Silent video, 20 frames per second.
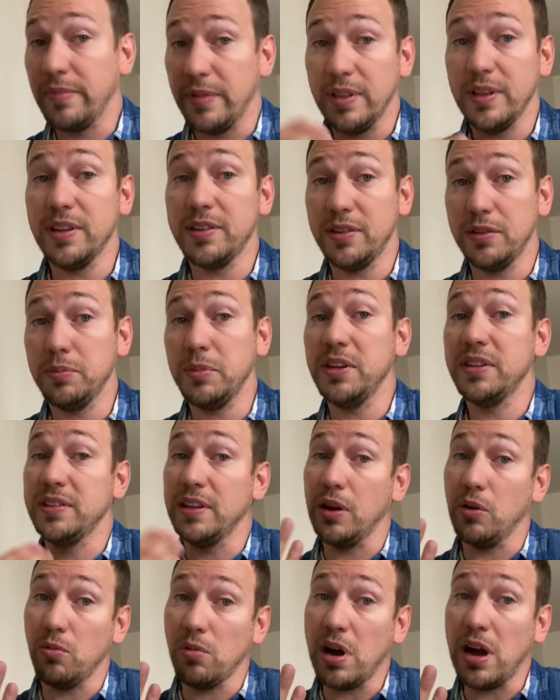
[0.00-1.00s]
This is me
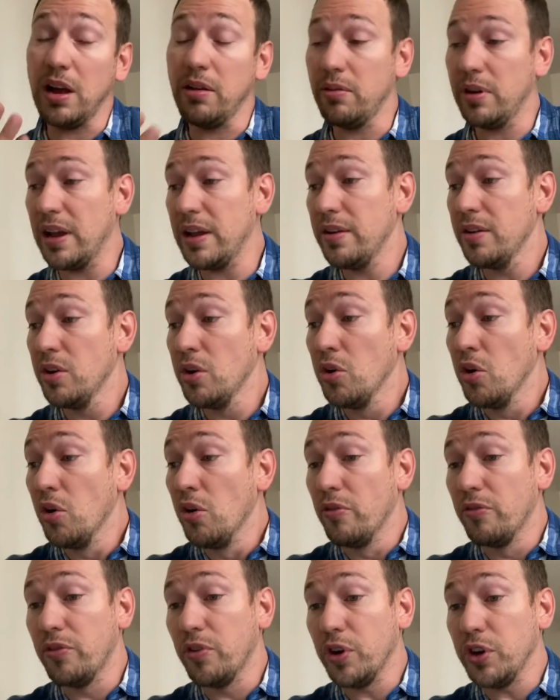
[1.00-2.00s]
saying why, right?
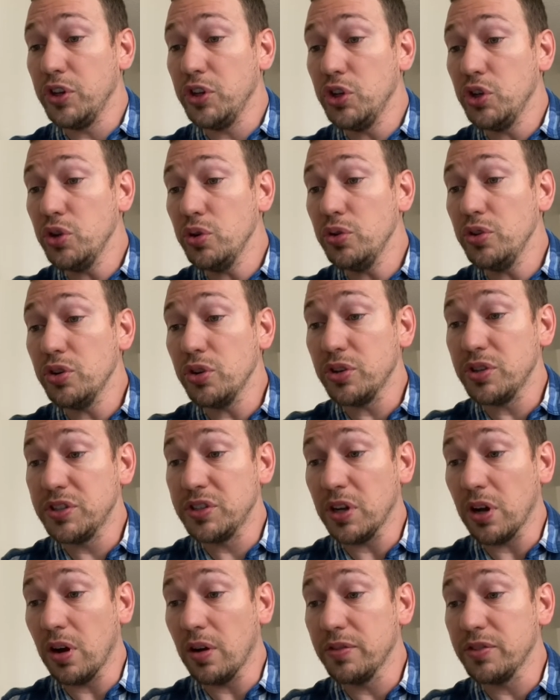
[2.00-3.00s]
For you
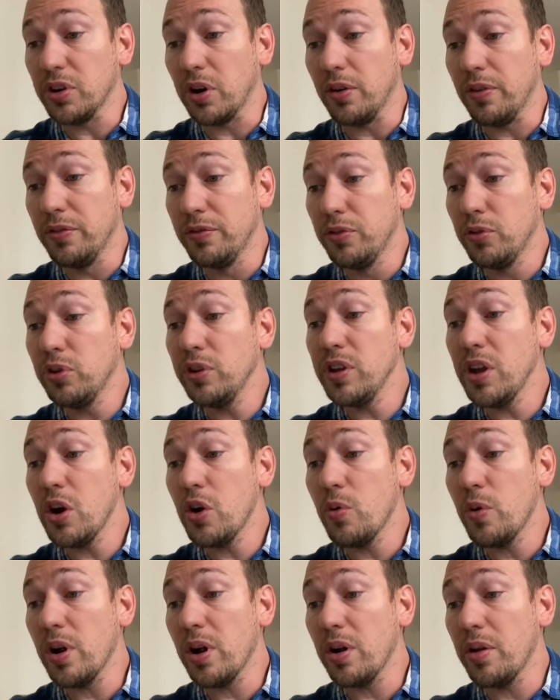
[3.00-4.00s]
yourselves are fully
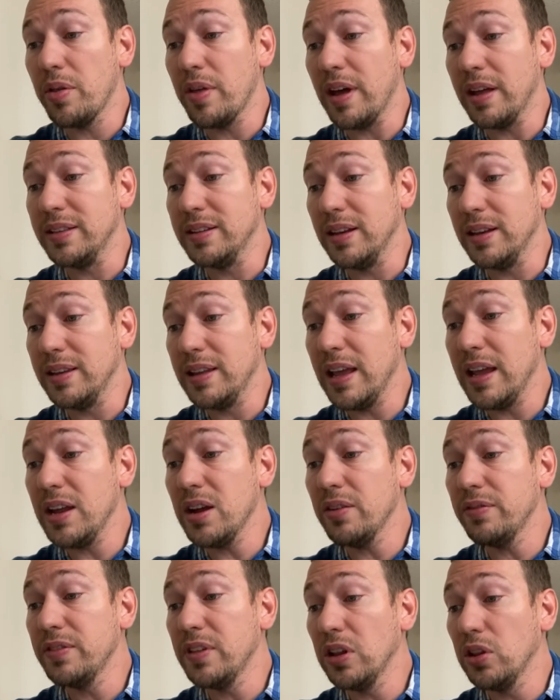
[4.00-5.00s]
aware that the day
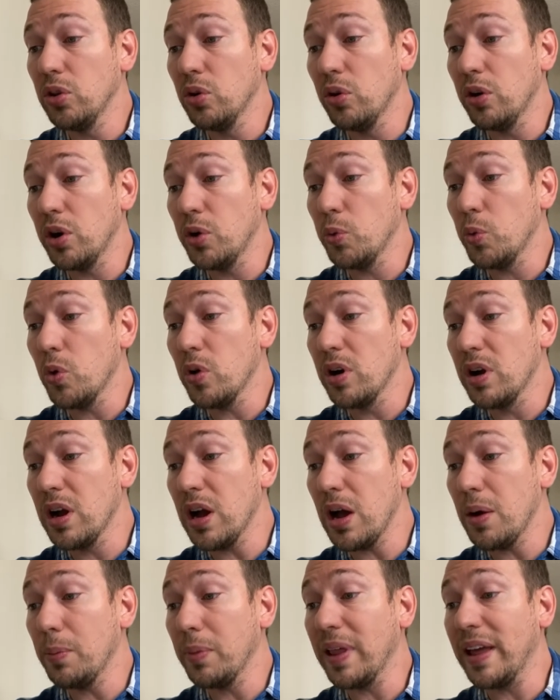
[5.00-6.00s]
of the Lord will
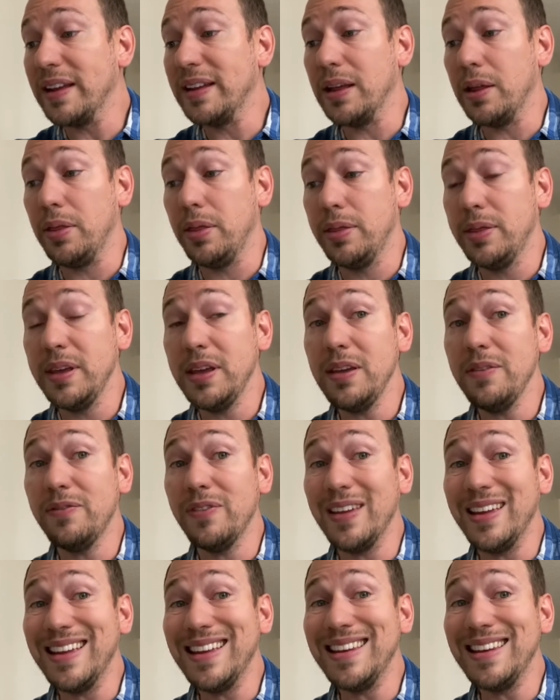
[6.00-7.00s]
come like a
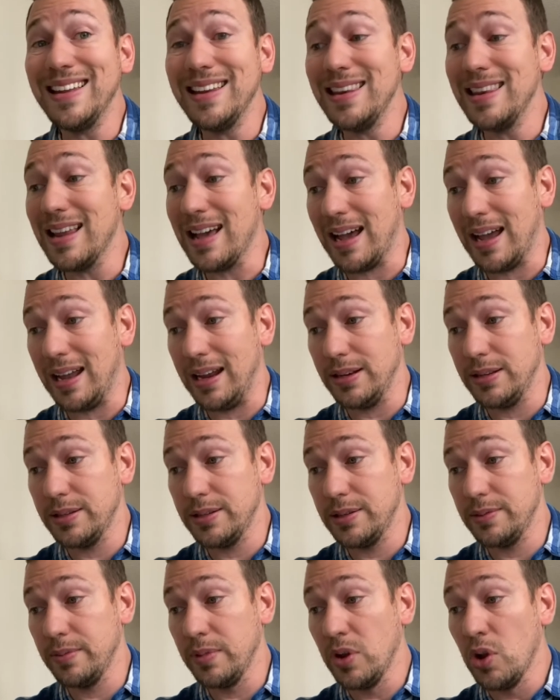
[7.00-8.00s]
thief in the
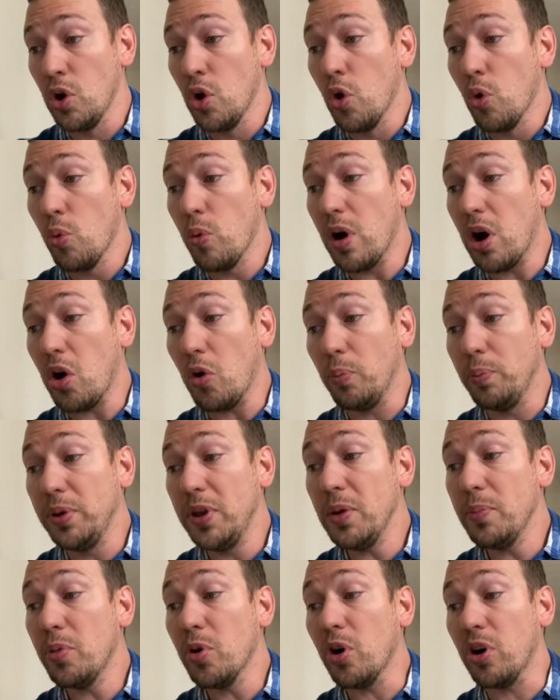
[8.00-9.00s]
night. While
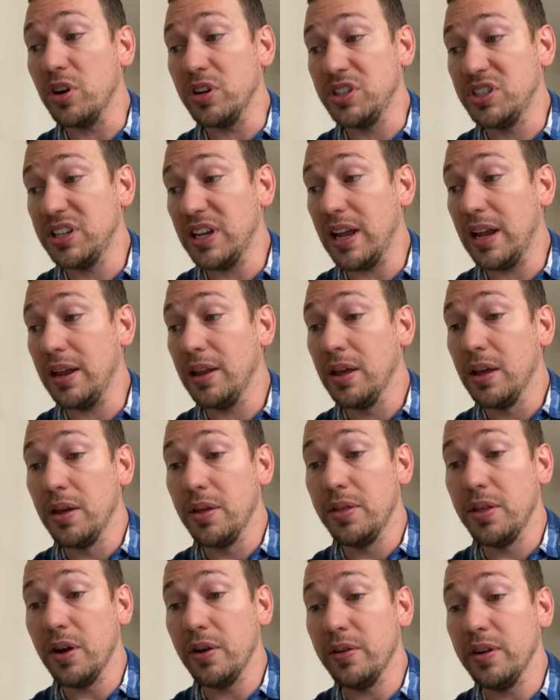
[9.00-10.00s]
people are saying
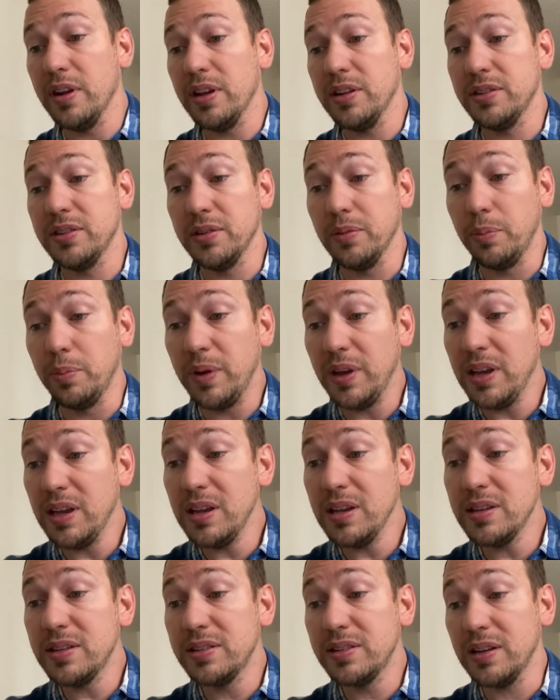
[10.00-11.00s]
there is
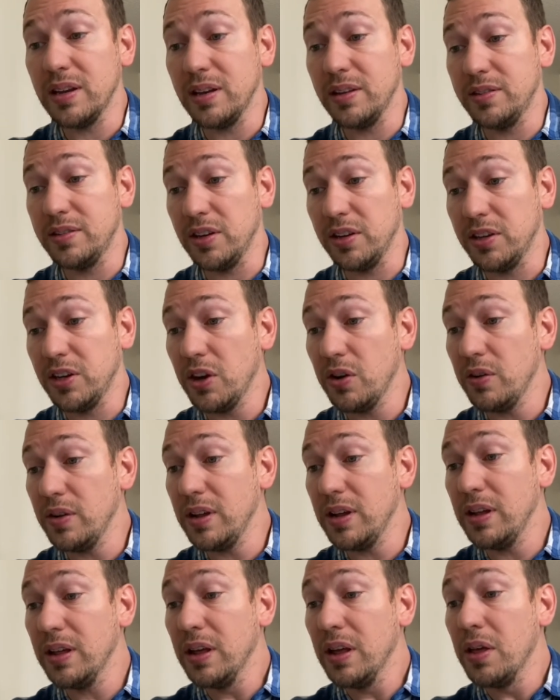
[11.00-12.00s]
peace and
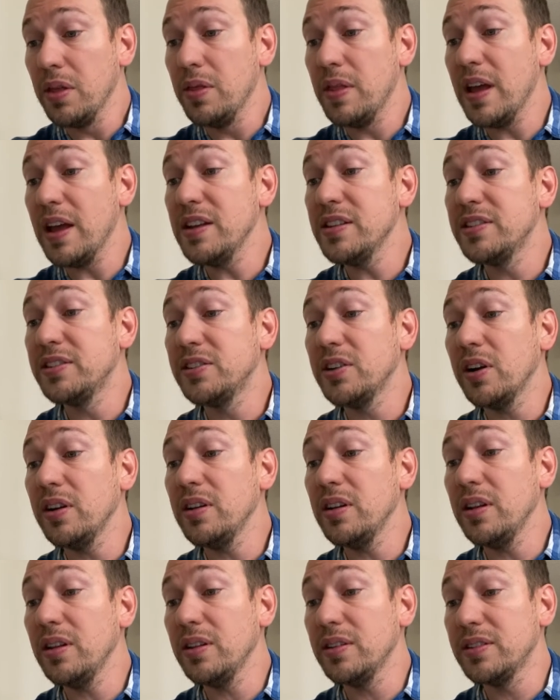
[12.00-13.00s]
security, then
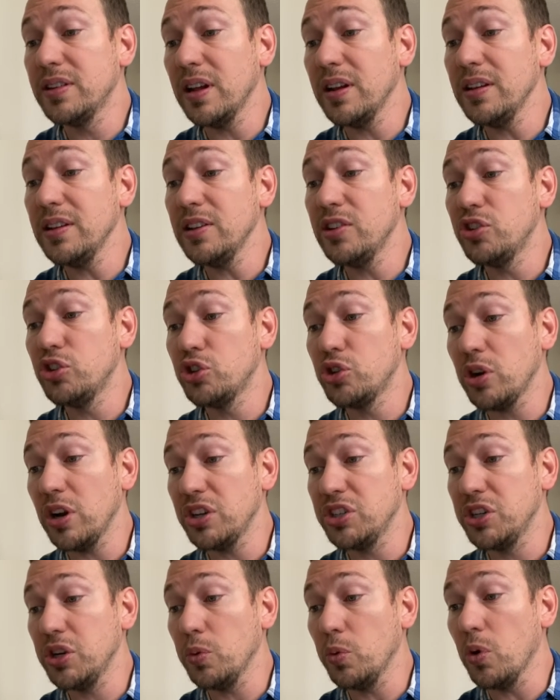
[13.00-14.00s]
sudden
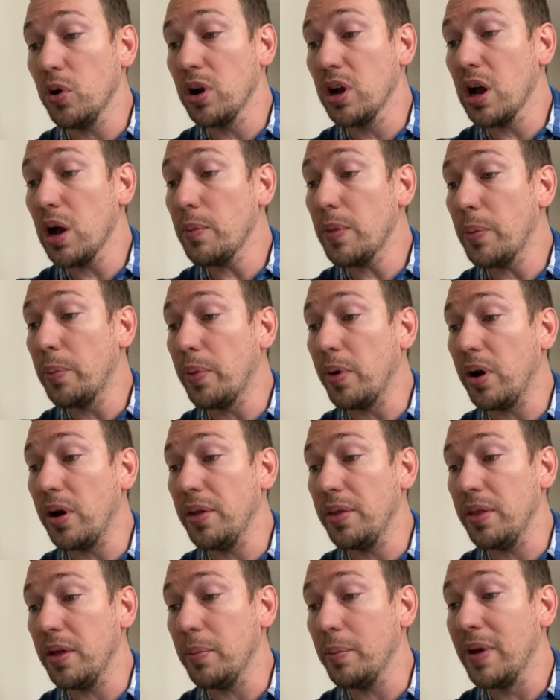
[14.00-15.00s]
destruction will come
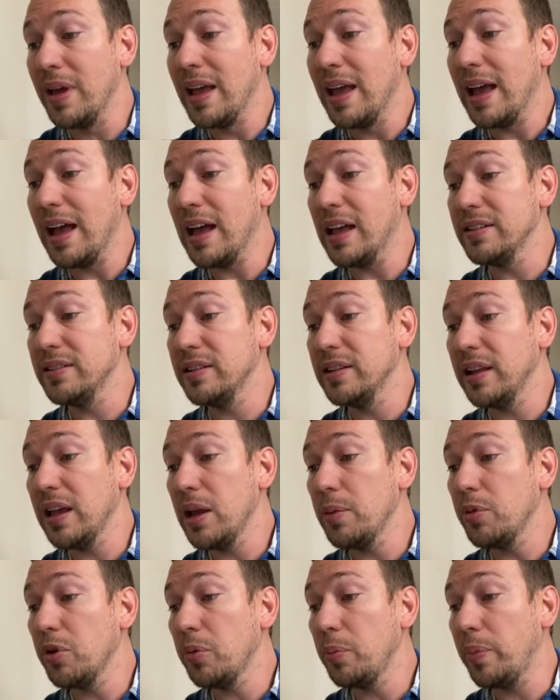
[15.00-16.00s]
upon them as
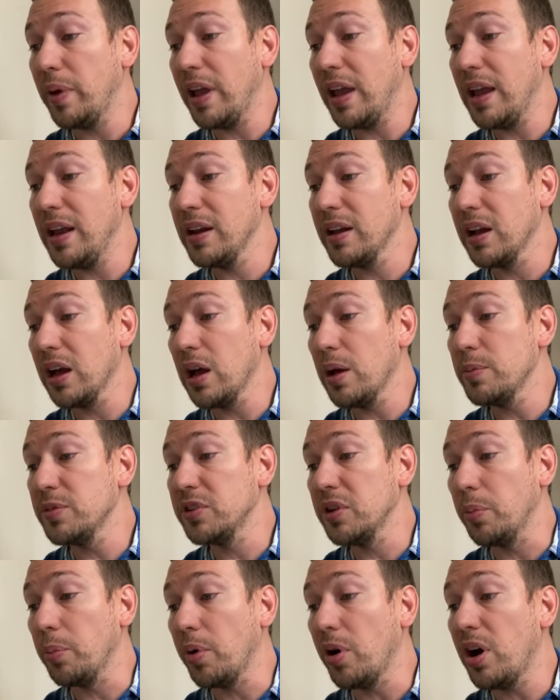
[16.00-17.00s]
labor pain comes
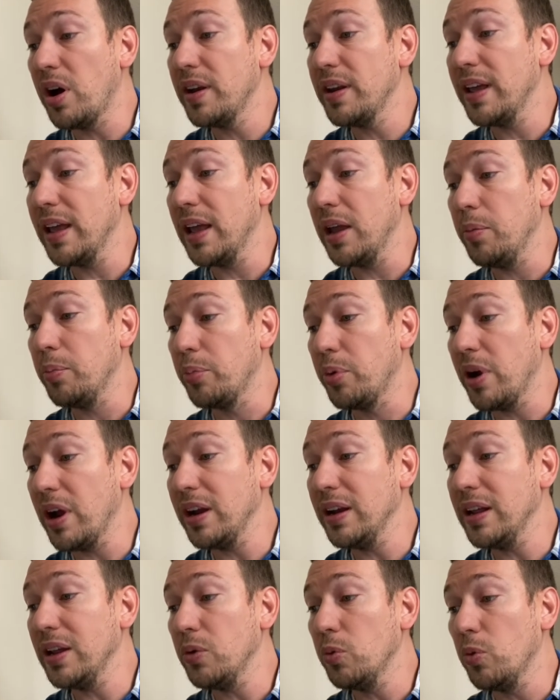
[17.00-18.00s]
upon a
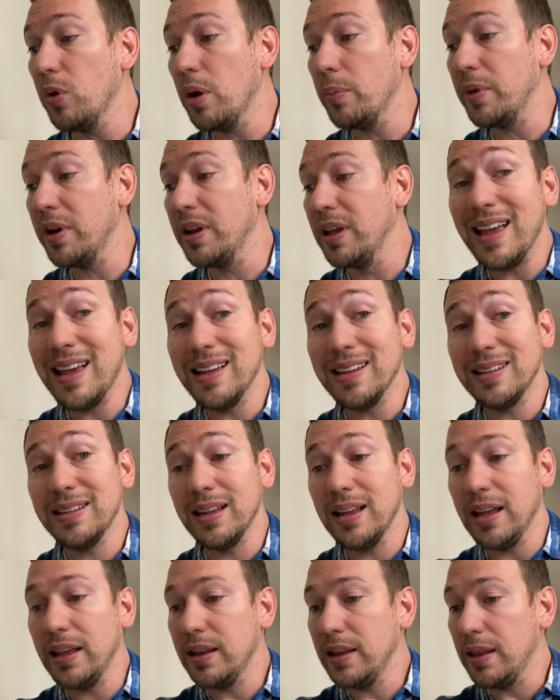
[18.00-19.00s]
pregnant woman,
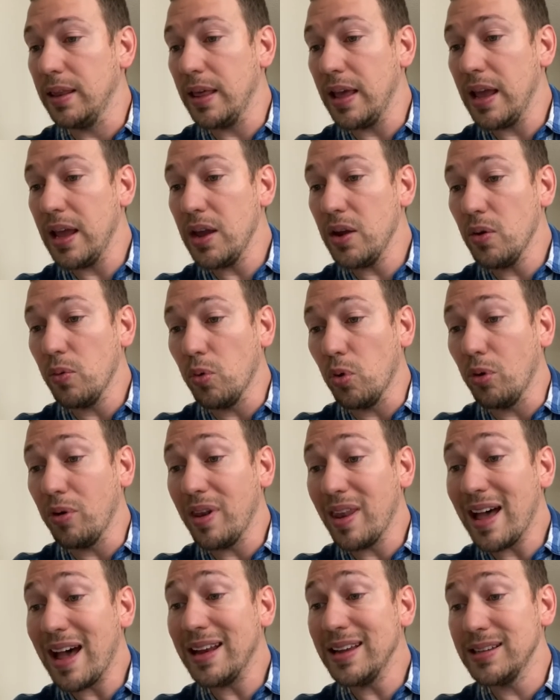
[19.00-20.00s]
and they will
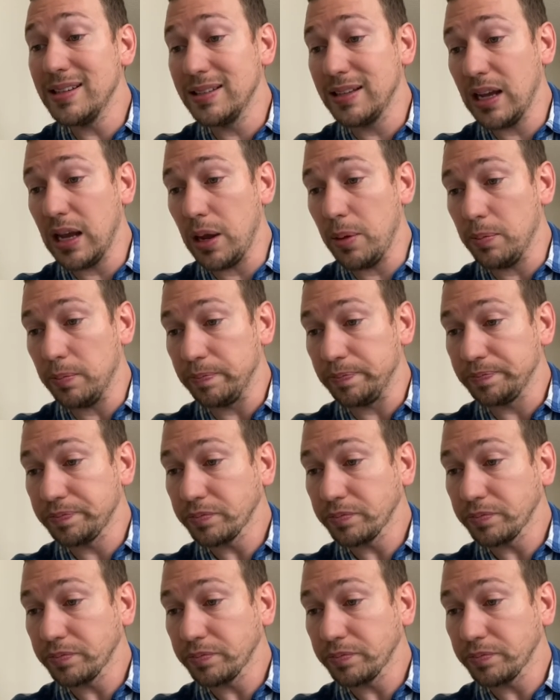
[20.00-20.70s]
not escape.